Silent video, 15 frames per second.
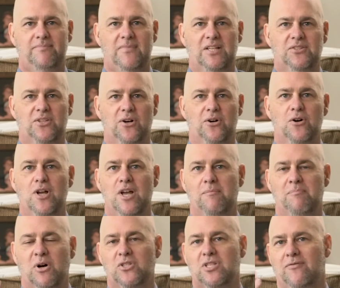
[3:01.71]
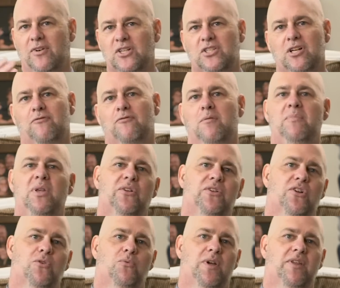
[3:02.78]
So most of us are
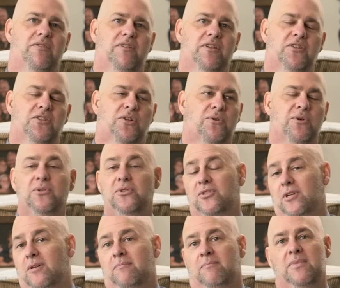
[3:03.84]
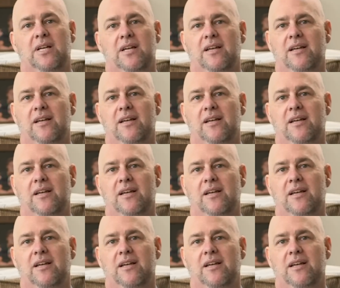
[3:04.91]
familiar with this gruesome